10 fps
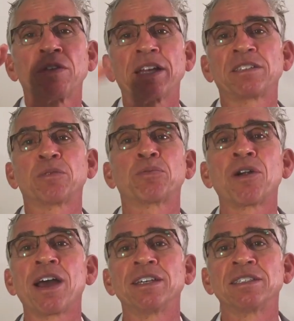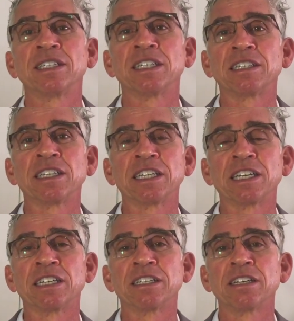that surprise in at the
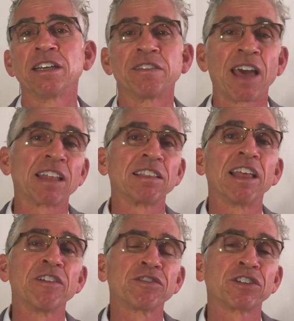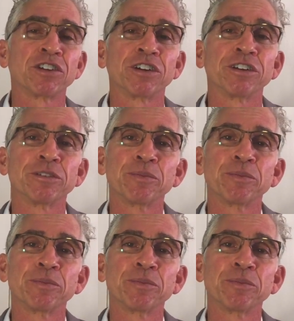end, that left turn.